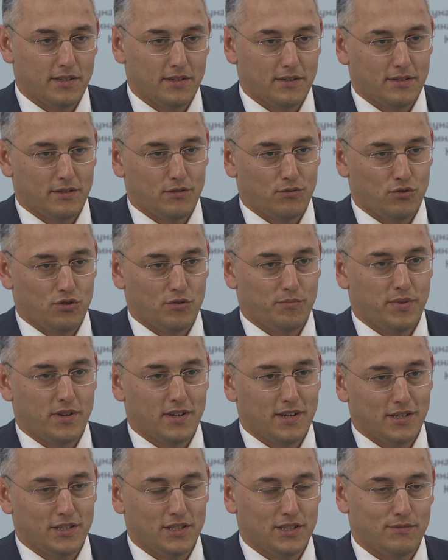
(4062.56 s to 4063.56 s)
and the
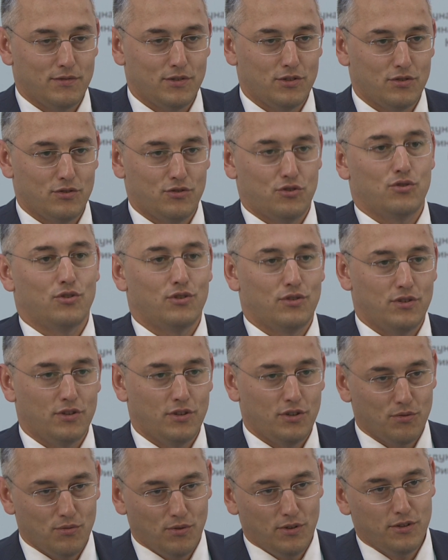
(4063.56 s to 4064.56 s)
Western experience
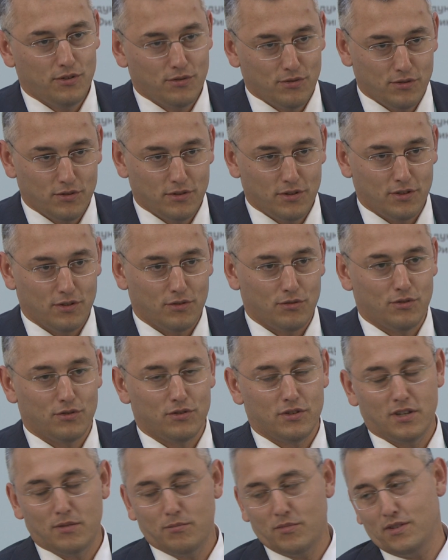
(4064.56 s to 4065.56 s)
of practices
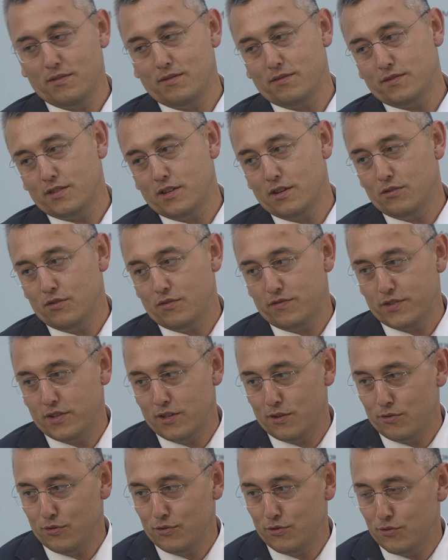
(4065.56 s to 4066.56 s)
also shows
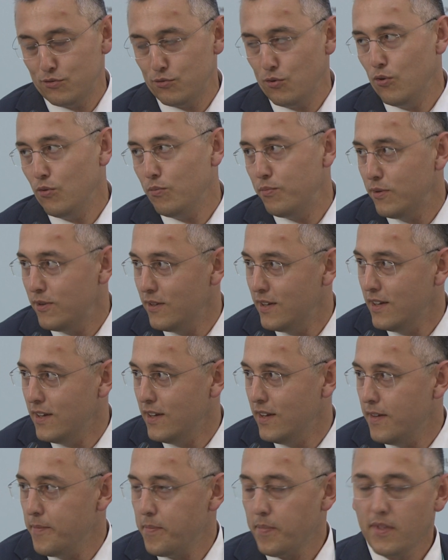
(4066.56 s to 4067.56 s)
us that we can
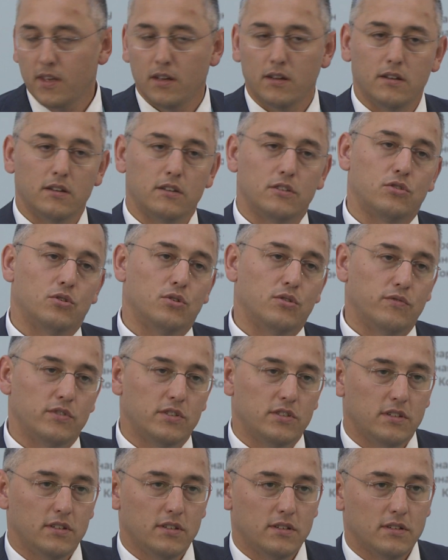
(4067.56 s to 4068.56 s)
regulate it, and
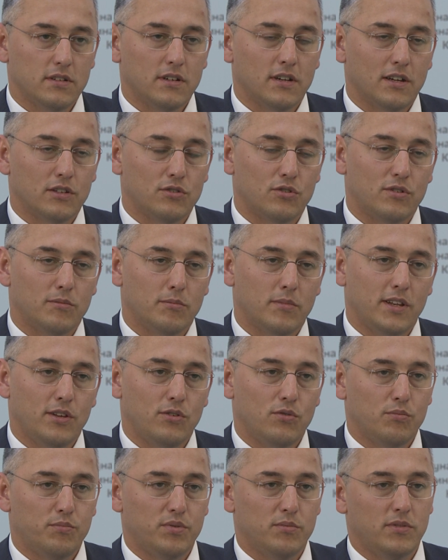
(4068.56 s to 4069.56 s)
it is a second
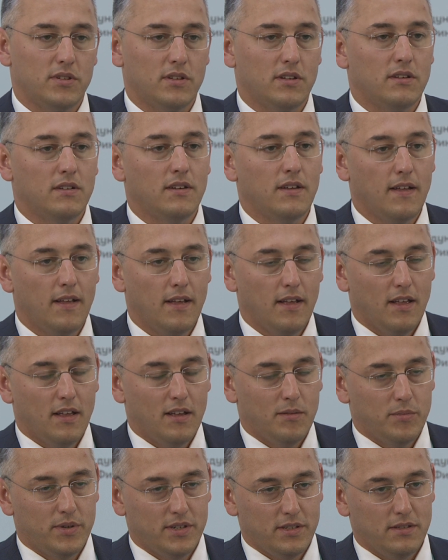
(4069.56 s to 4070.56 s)
pillar for
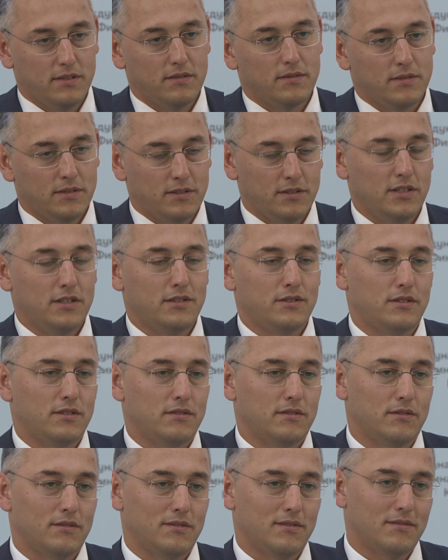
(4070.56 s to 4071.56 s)
solvency that Marina has
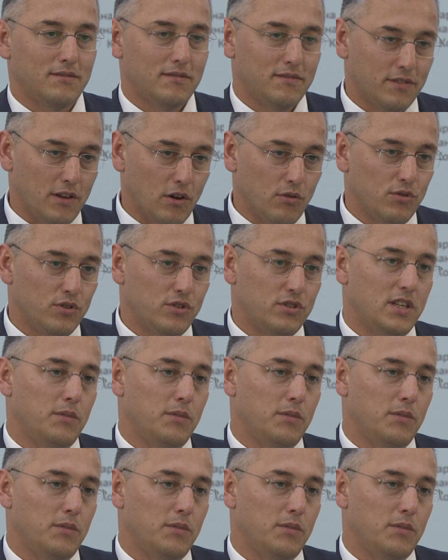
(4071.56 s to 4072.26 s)
been talking about.